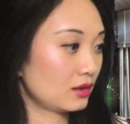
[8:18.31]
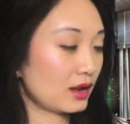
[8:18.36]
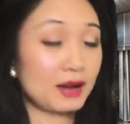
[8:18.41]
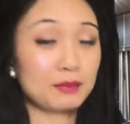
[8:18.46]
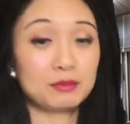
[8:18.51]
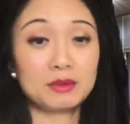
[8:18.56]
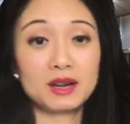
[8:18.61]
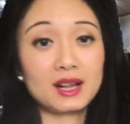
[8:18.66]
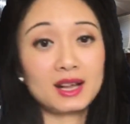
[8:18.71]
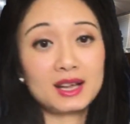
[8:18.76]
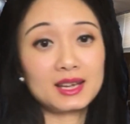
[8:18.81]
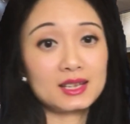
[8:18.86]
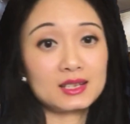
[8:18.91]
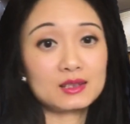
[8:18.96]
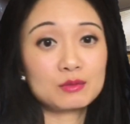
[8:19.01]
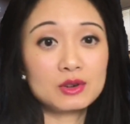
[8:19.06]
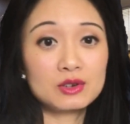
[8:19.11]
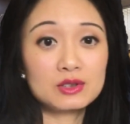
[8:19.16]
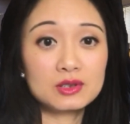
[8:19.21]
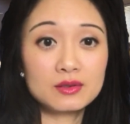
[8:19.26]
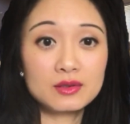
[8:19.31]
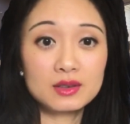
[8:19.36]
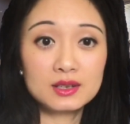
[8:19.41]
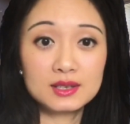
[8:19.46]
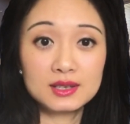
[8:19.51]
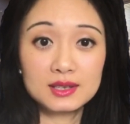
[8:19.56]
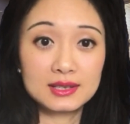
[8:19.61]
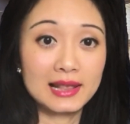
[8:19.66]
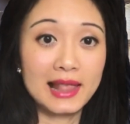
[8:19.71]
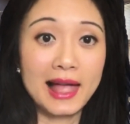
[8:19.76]
But I guess most of this
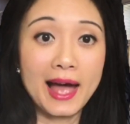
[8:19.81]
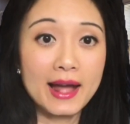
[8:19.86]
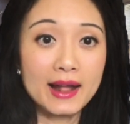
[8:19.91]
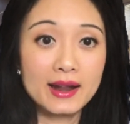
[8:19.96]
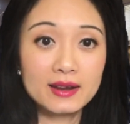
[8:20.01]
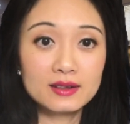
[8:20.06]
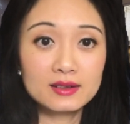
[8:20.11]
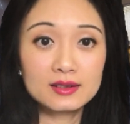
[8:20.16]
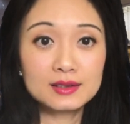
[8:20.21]
is Latin,